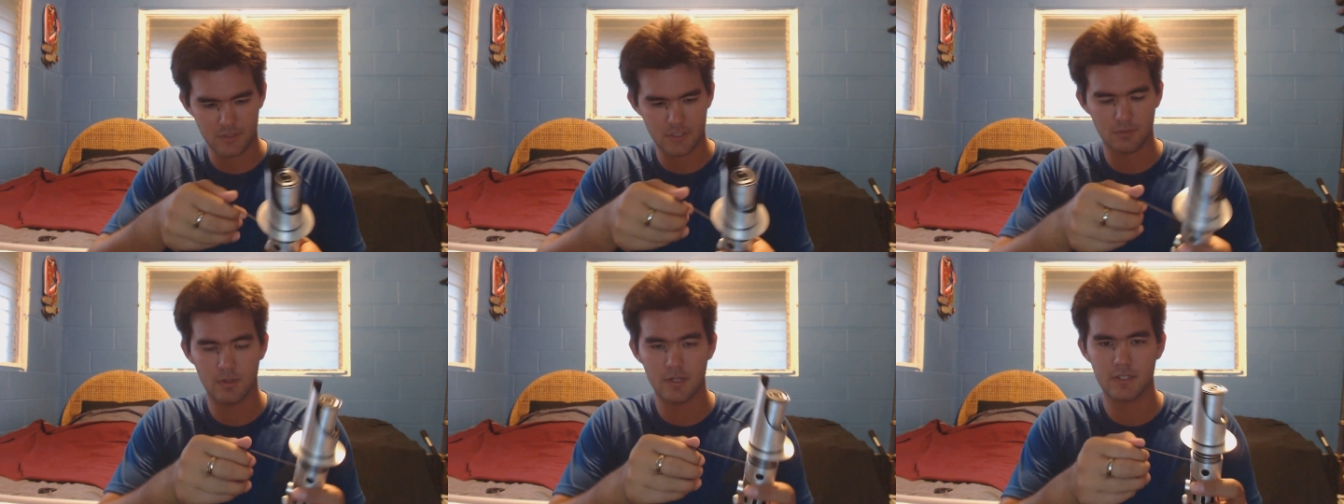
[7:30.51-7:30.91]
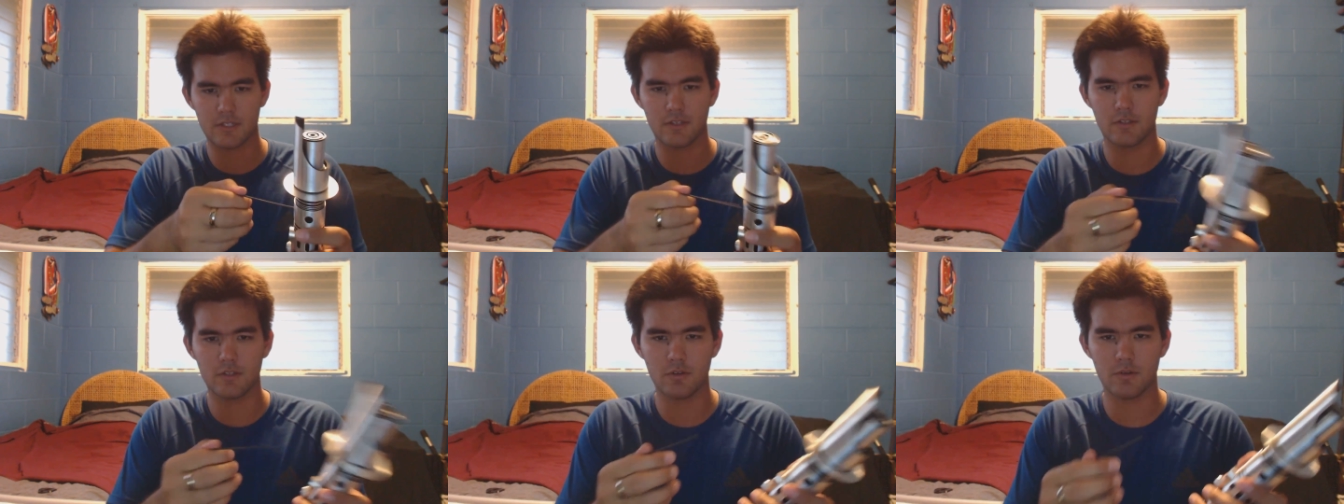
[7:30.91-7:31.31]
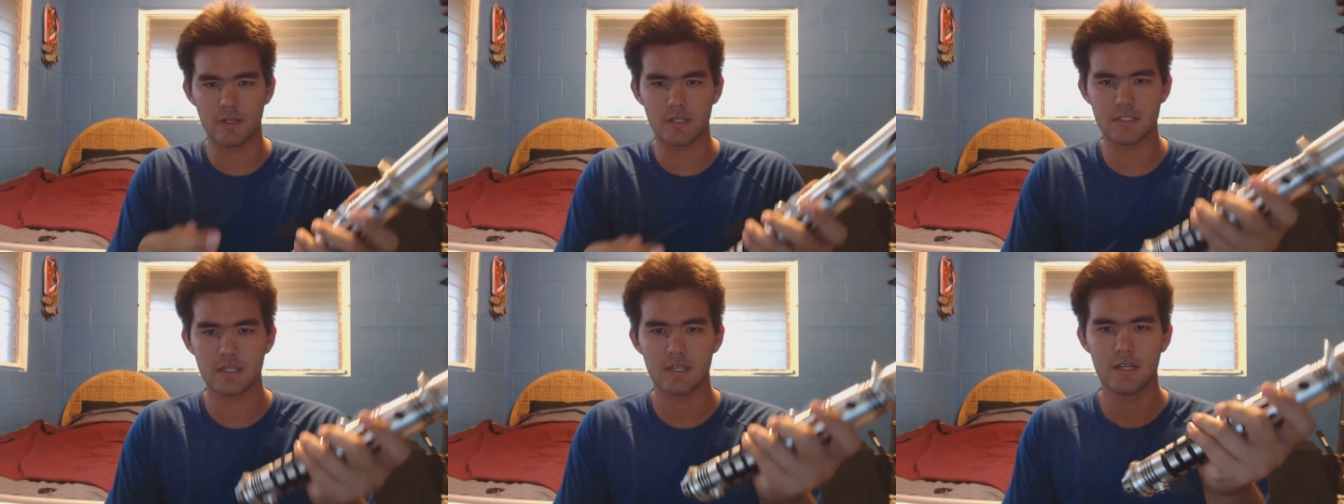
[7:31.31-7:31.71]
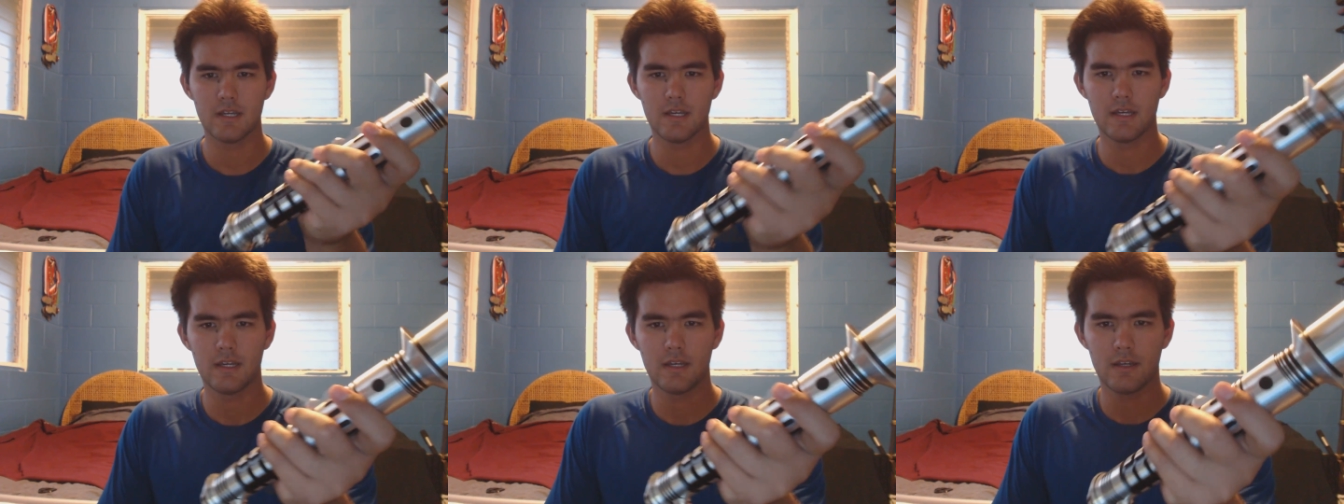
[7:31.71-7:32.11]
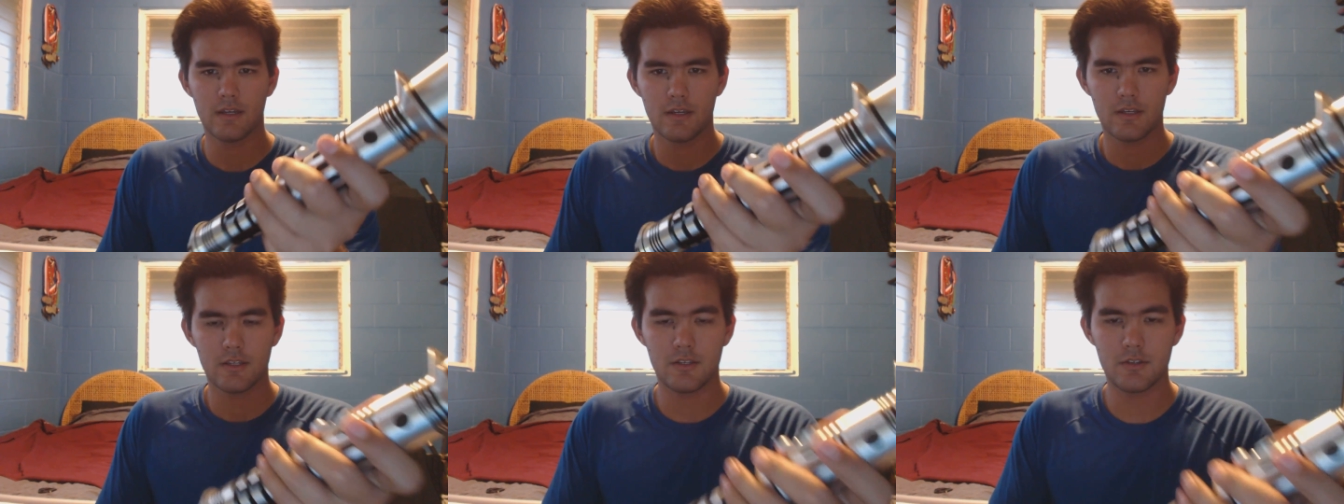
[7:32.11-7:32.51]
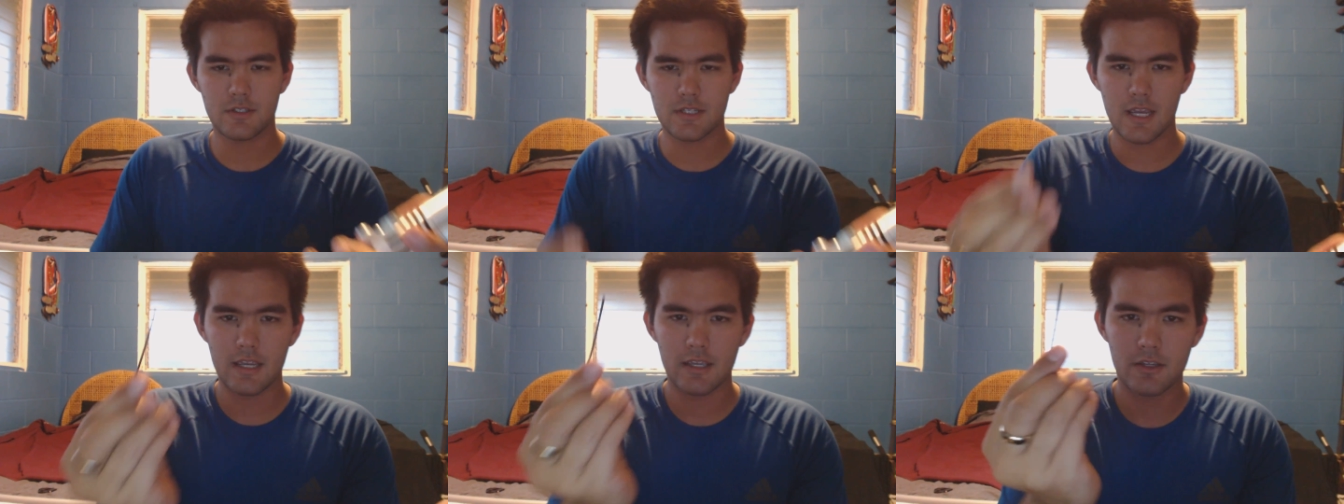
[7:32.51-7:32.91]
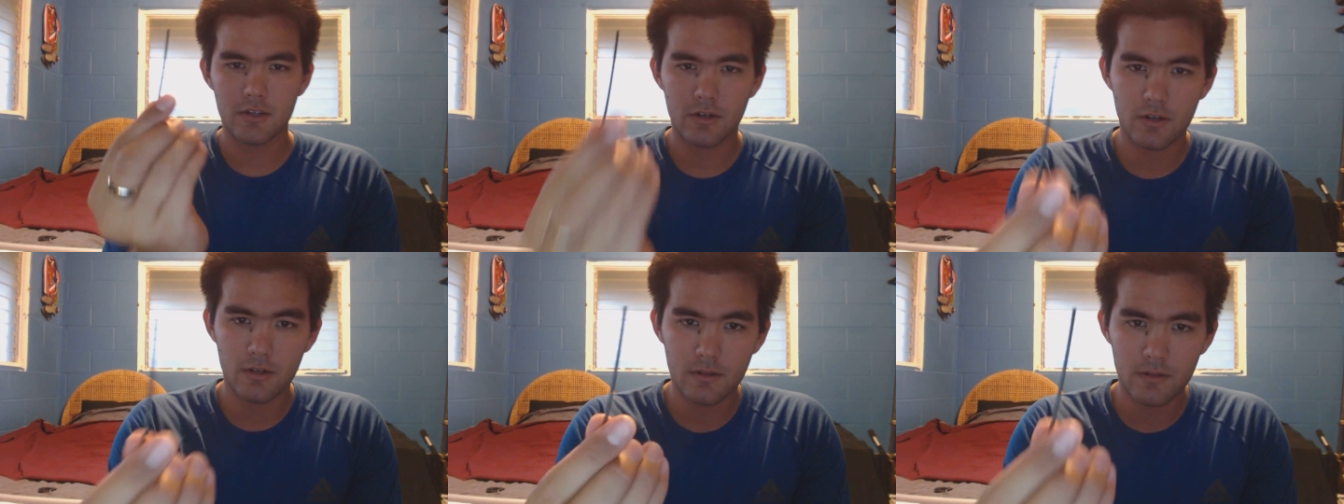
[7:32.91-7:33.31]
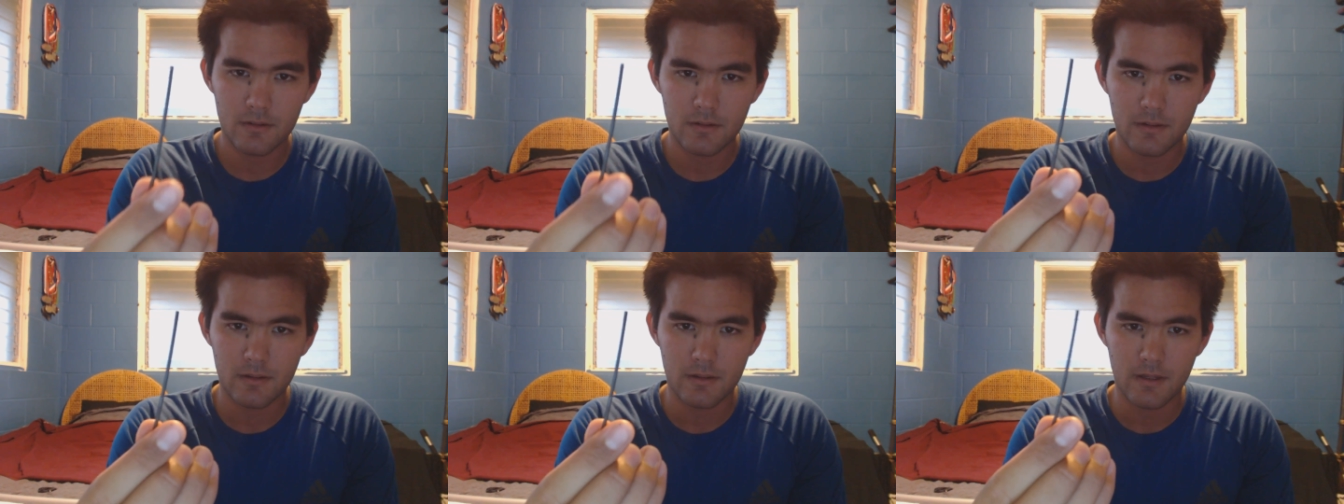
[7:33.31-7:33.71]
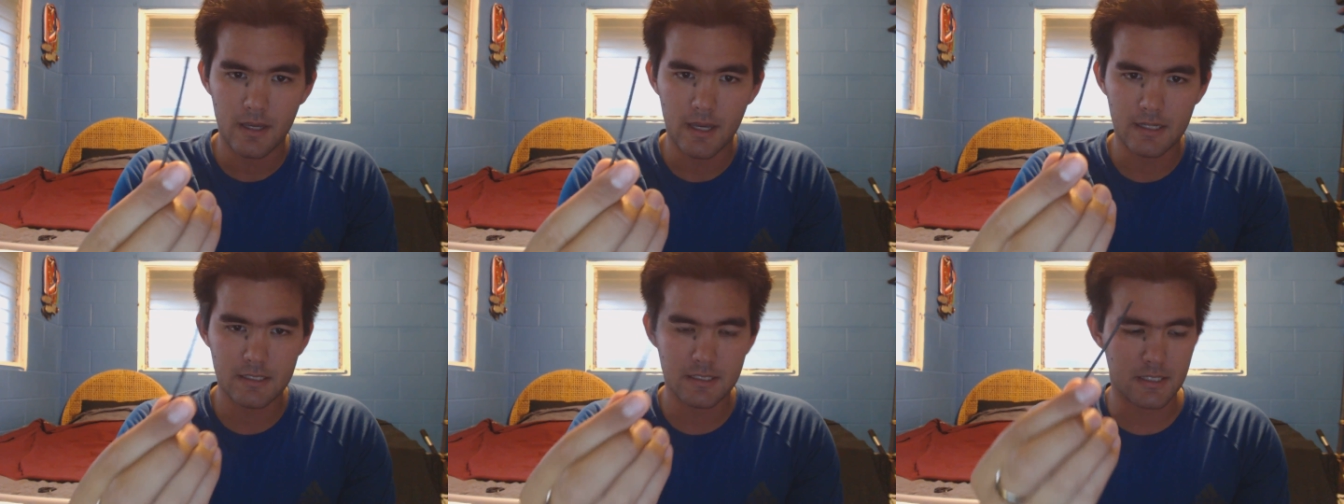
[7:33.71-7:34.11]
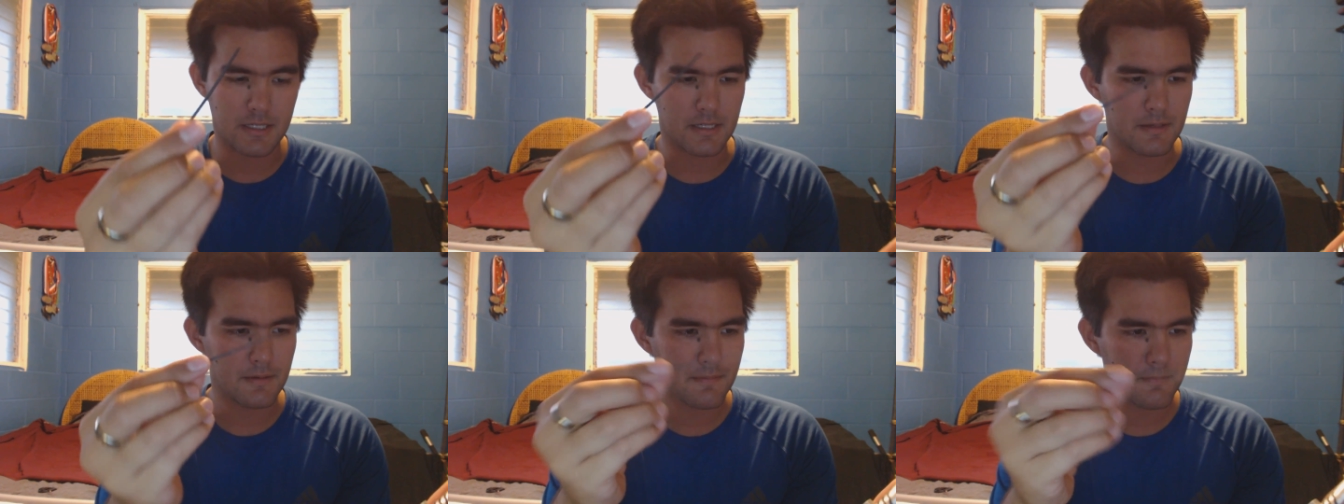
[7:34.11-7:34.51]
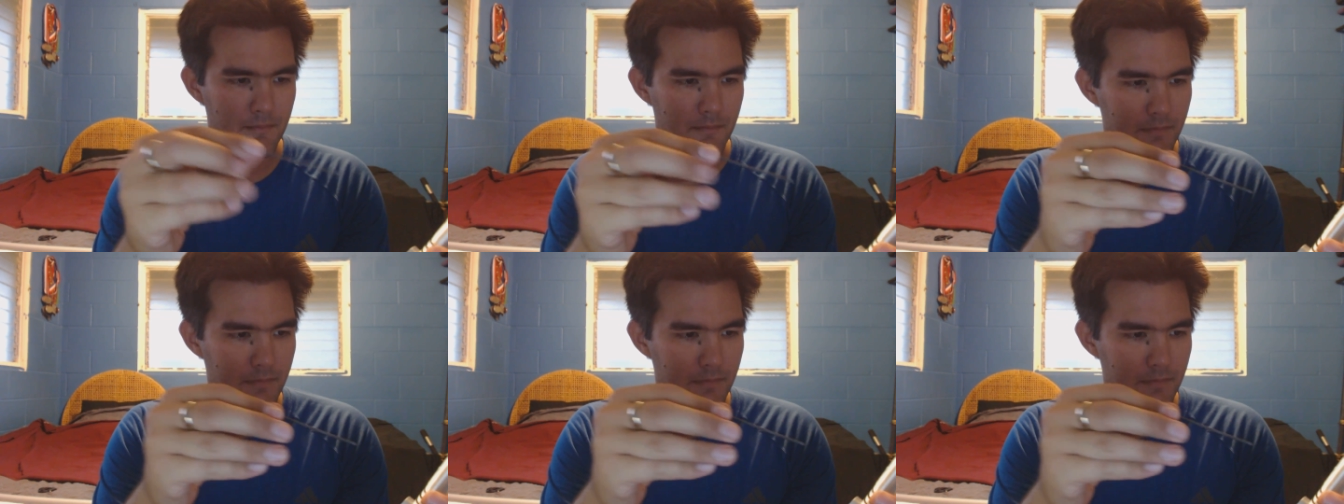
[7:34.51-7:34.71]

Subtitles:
So what you do is you take your hex key,